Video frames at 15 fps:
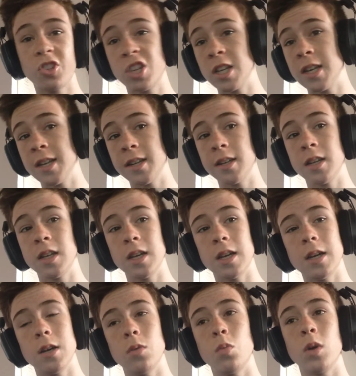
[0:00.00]
chilling
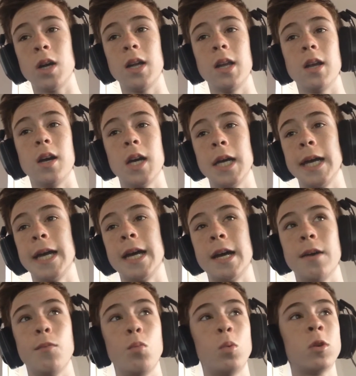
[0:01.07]
while I
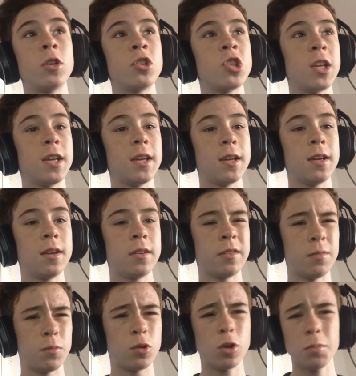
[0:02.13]
am watching
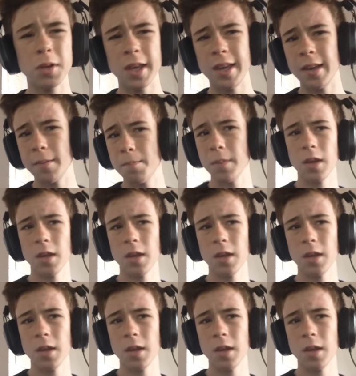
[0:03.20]
some Top Gear,